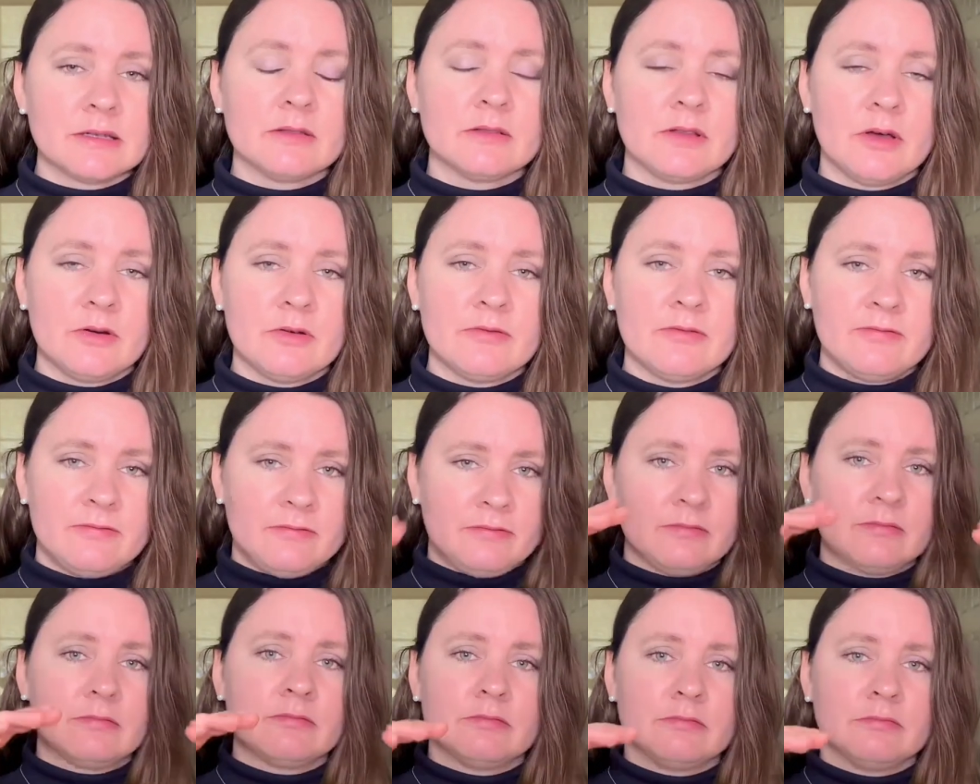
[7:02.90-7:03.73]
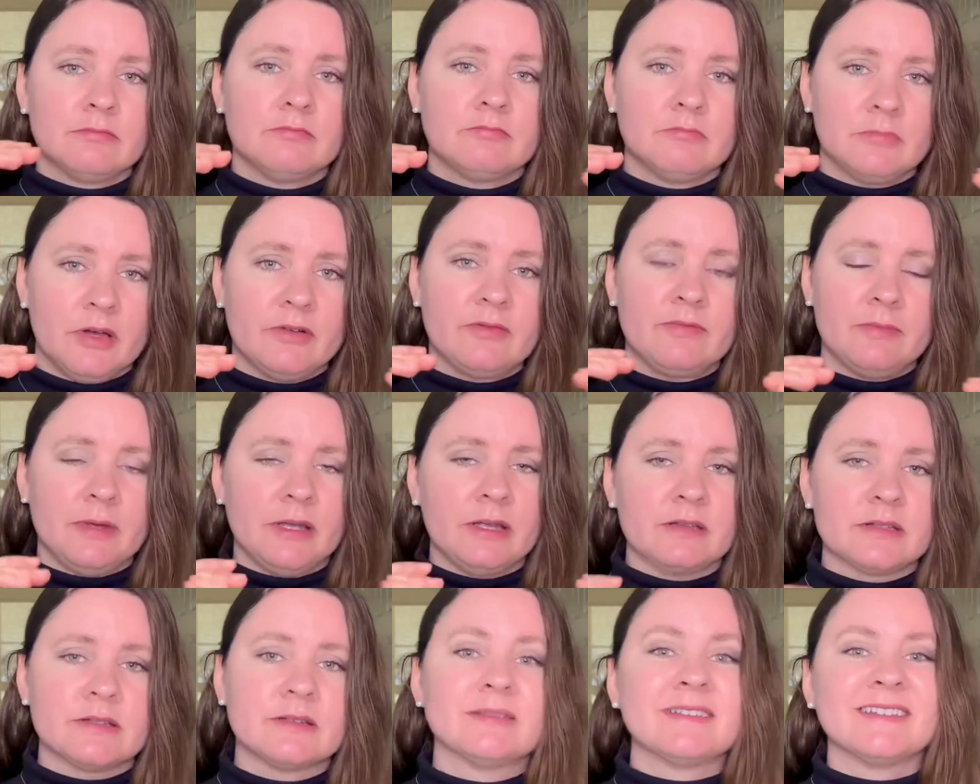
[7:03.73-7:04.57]
a loaf of
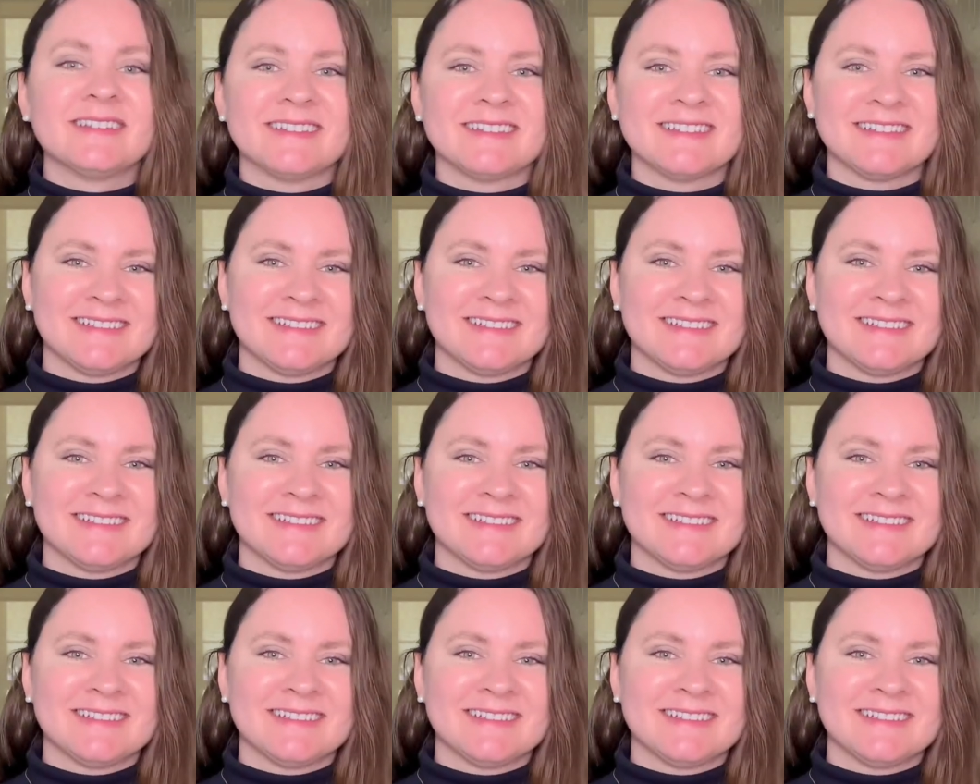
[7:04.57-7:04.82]
meat.